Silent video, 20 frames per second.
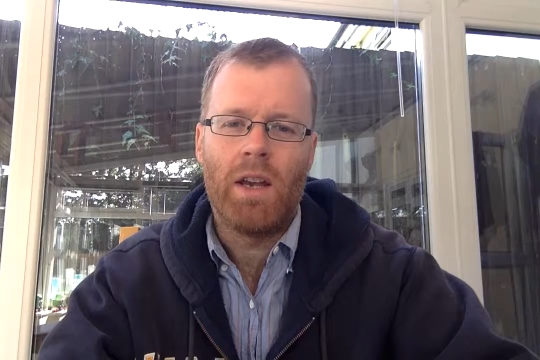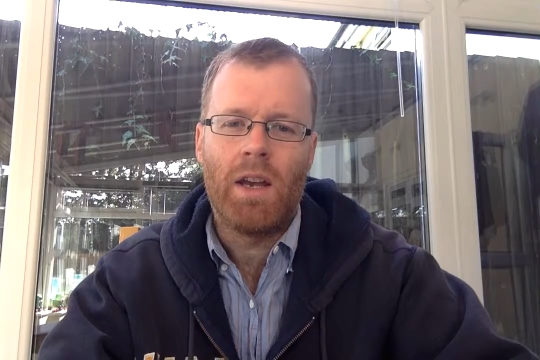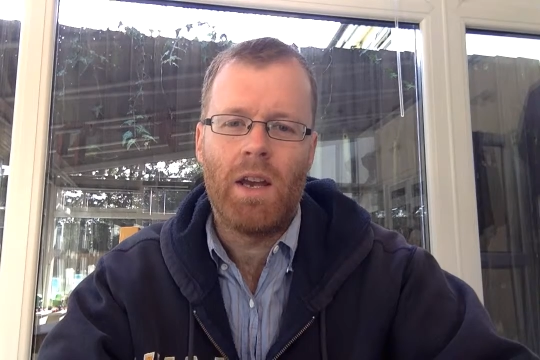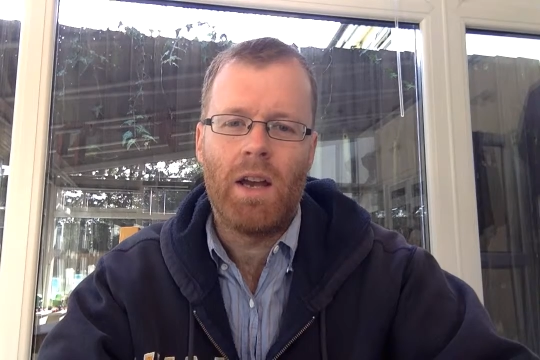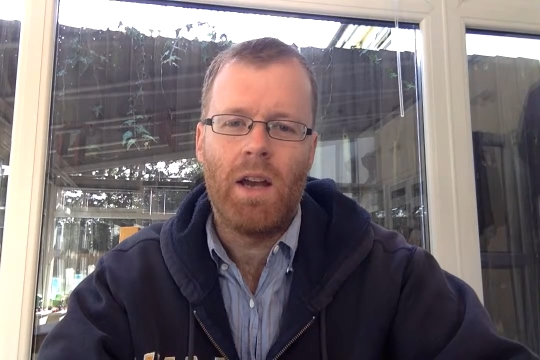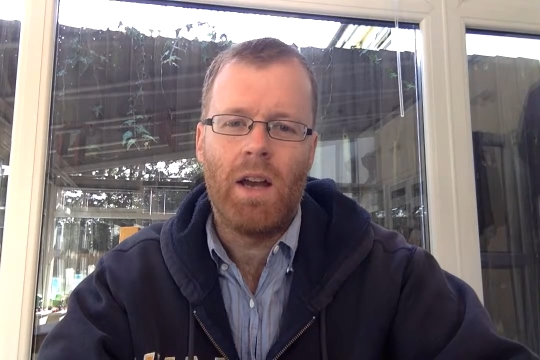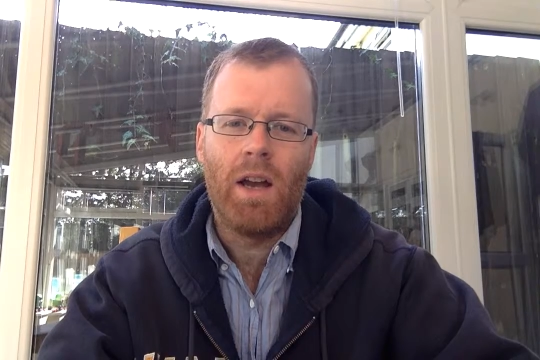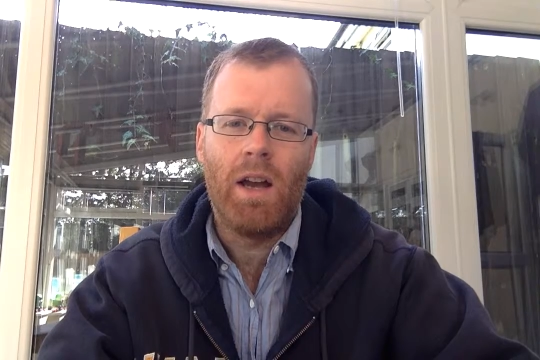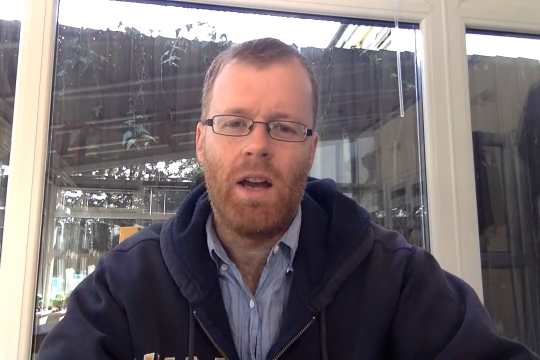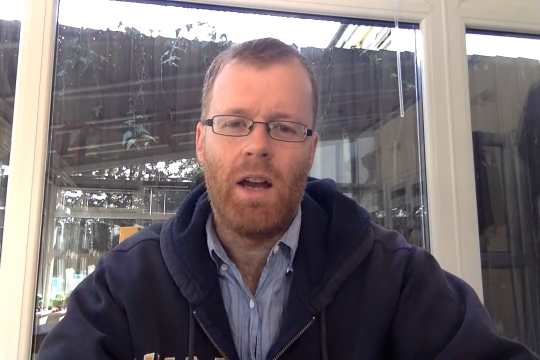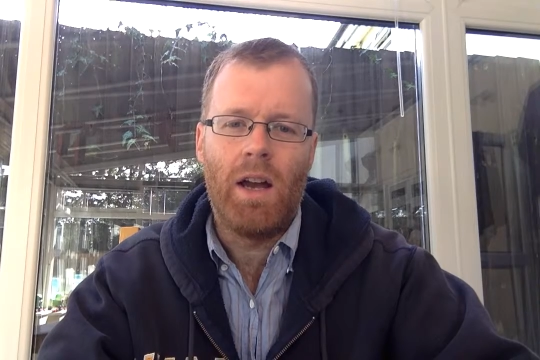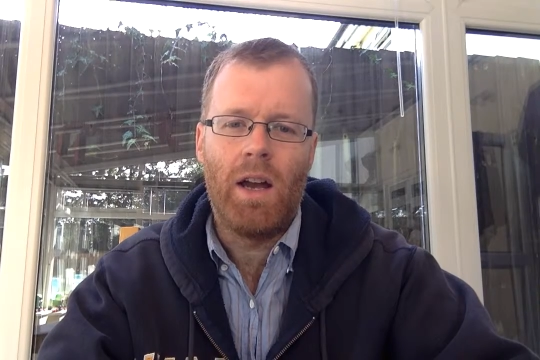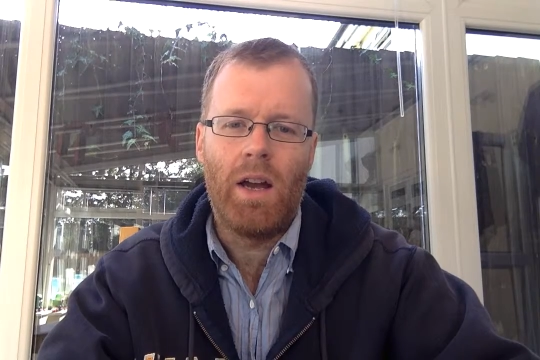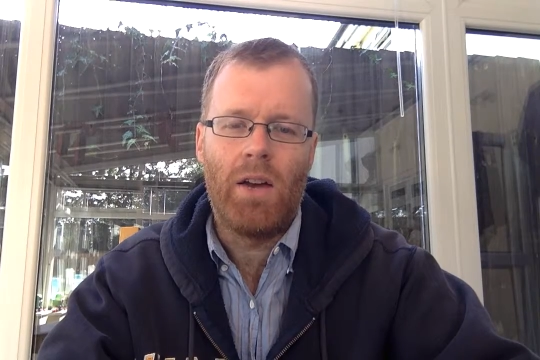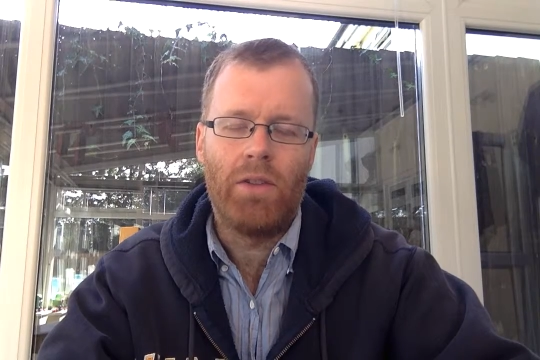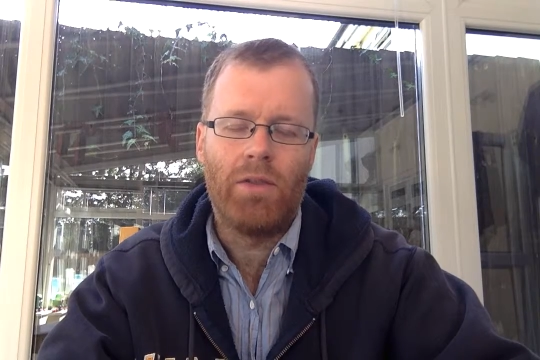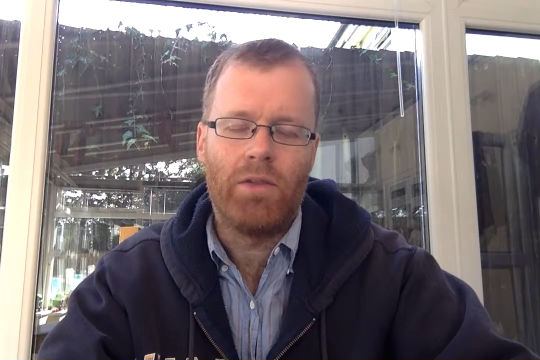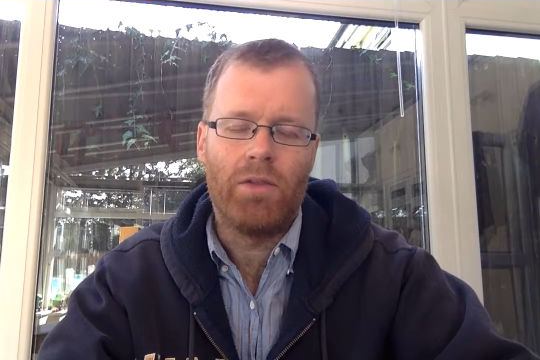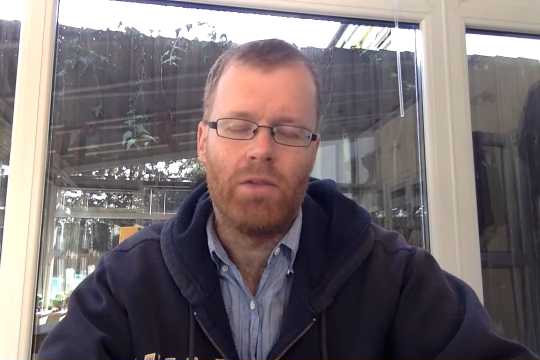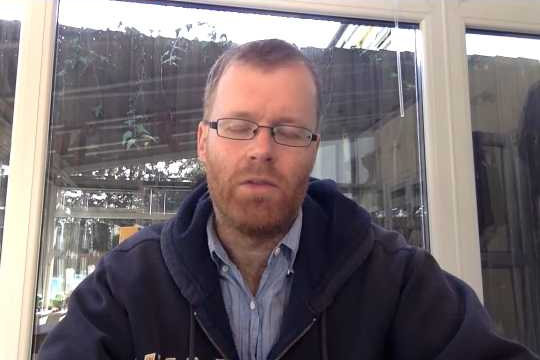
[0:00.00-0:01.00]
how
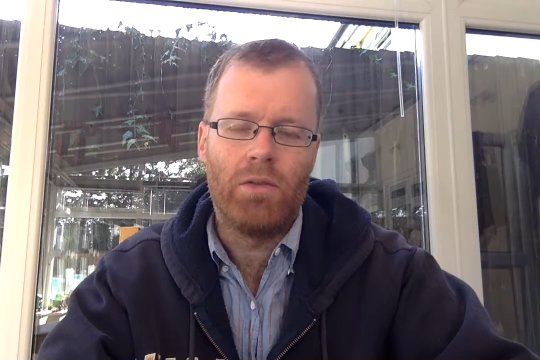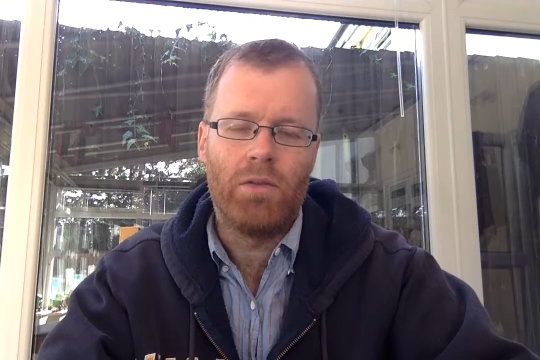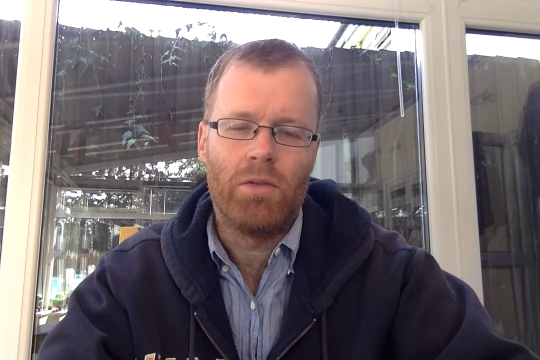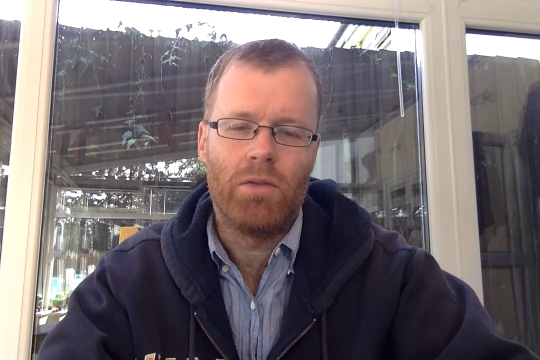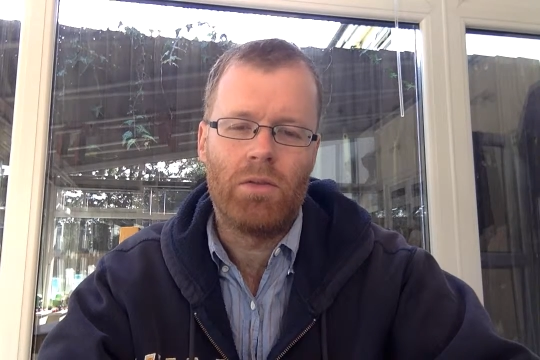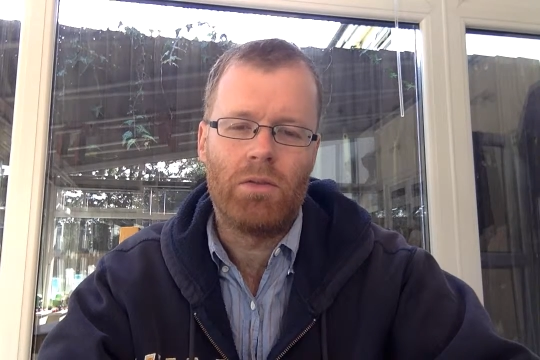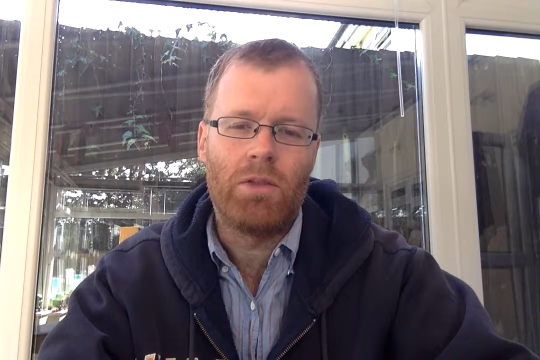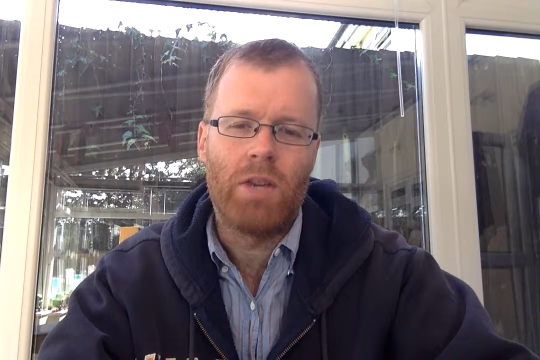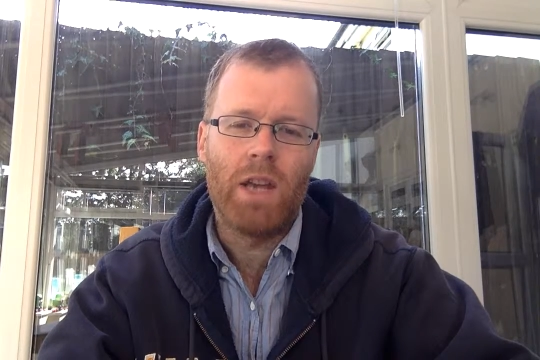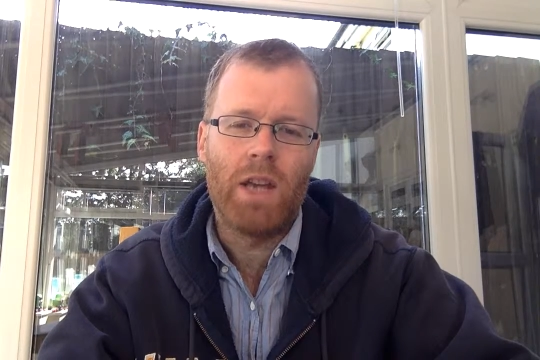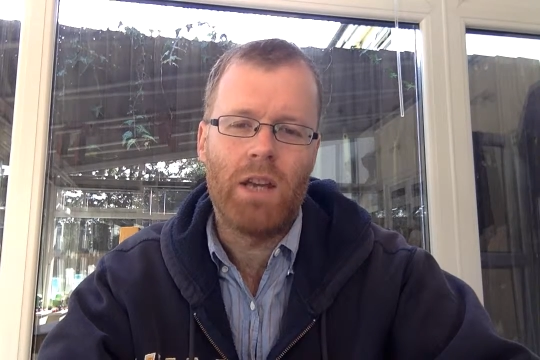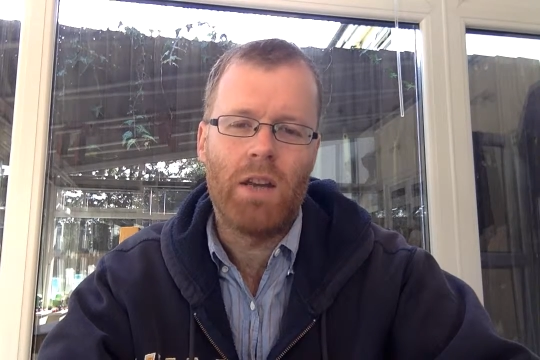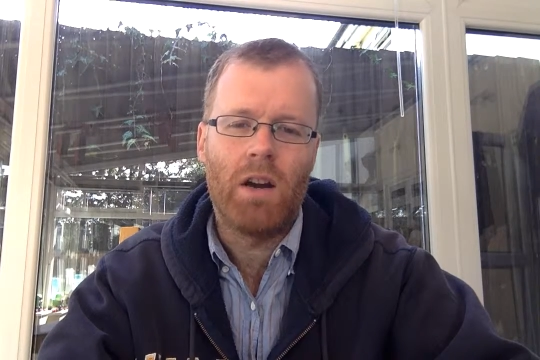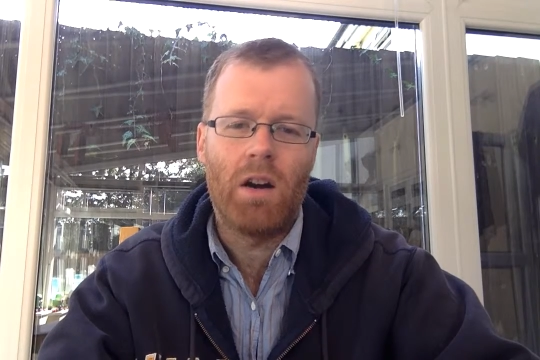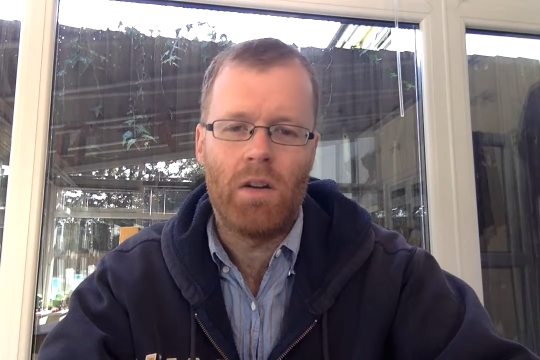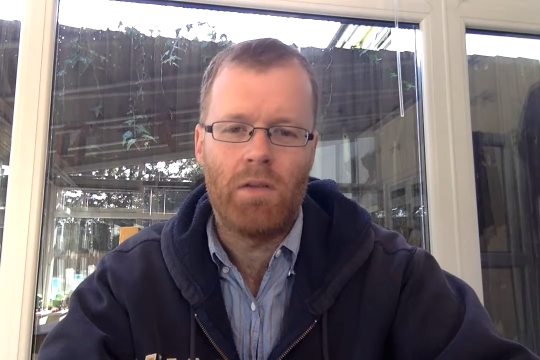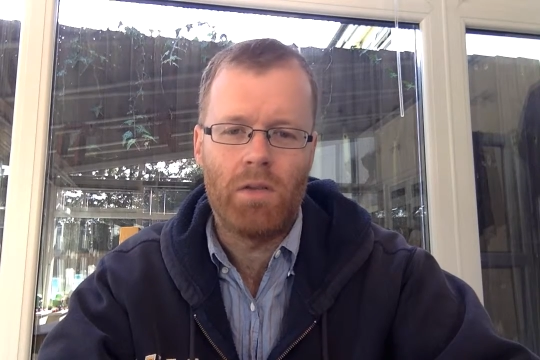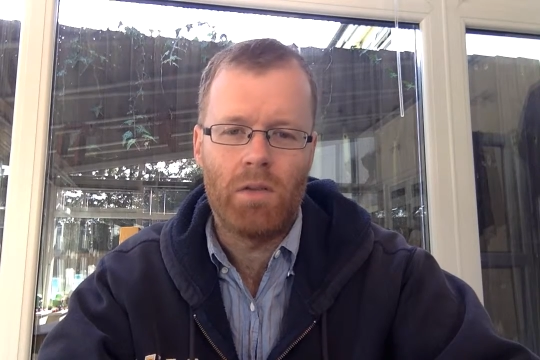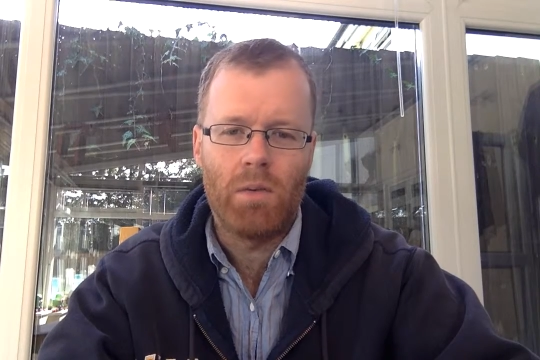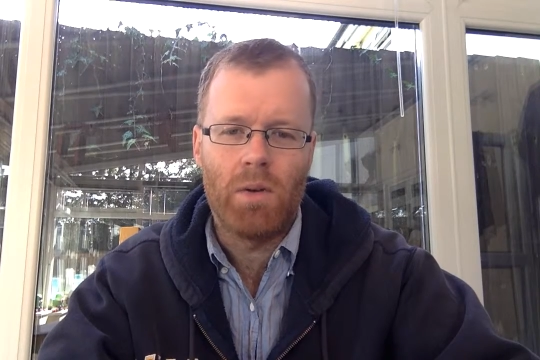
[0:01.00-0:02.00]
to create
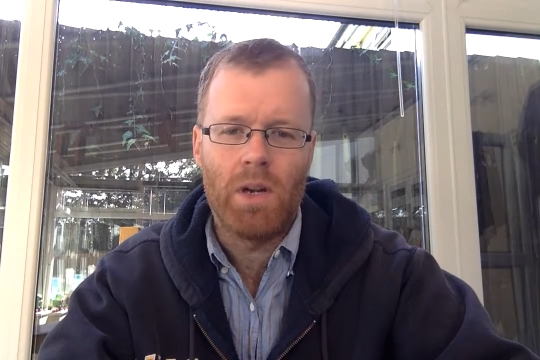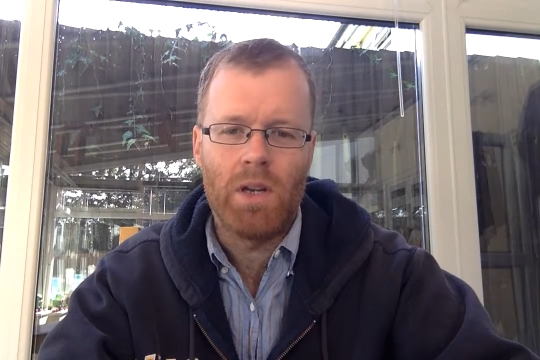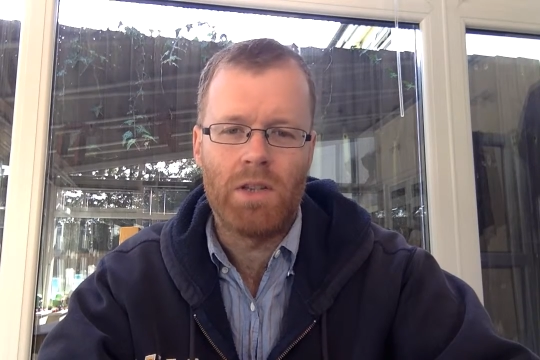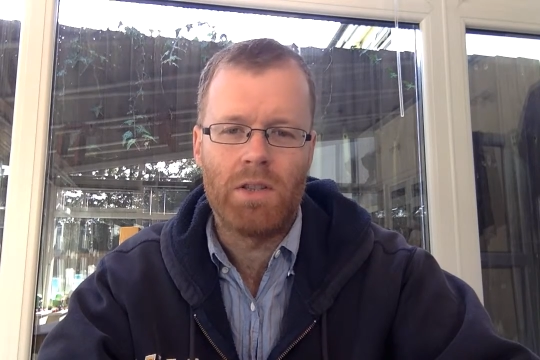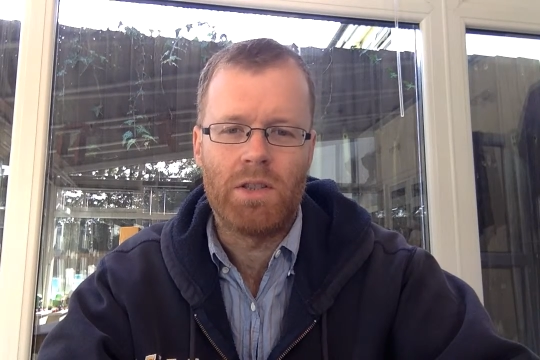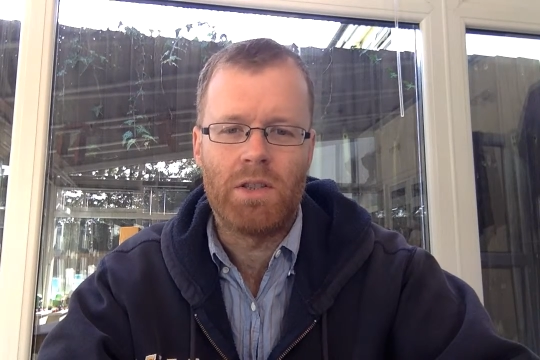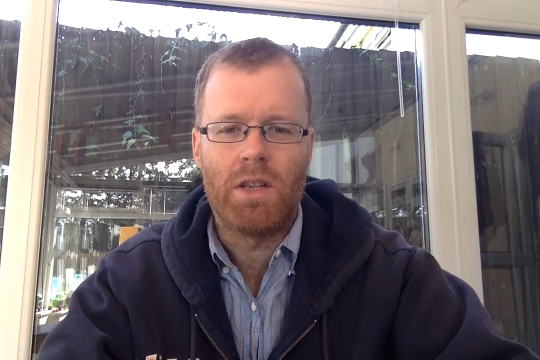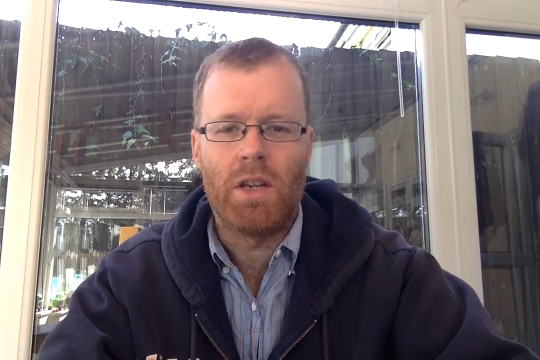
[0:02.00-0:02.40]
half equations,